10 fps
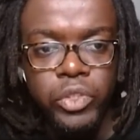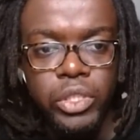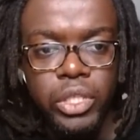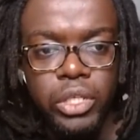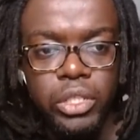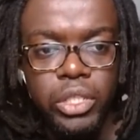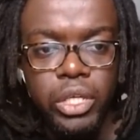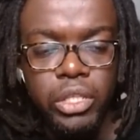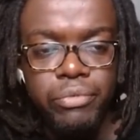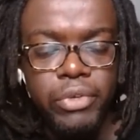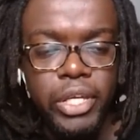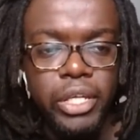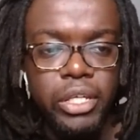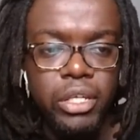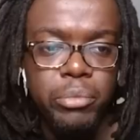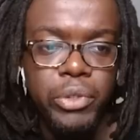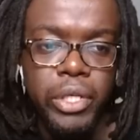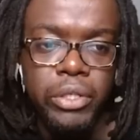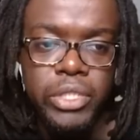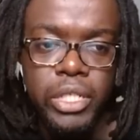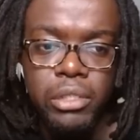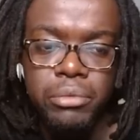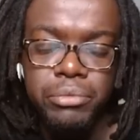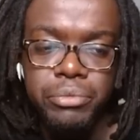And then the other flank, Bukayo Saka.